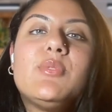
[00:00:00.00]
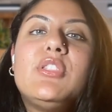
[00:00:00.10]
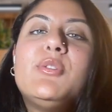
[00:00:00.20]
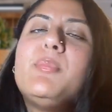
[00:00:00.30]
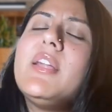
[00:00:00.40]

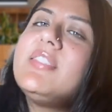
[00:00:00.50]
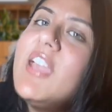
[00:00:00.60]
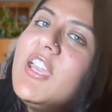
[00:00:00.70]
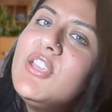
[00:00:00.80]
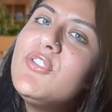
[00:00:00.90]
with you. But
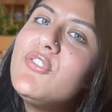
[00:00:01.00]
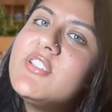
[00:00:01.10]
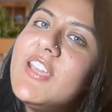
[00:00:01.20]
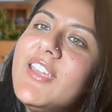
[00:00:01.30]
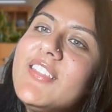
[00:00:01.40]
thank you for
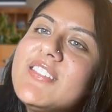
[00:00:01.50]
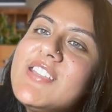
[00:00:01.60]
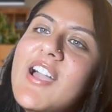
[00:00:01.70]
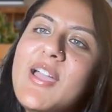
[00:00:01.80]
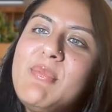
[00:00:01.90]
taking the
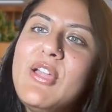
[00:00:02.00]
time.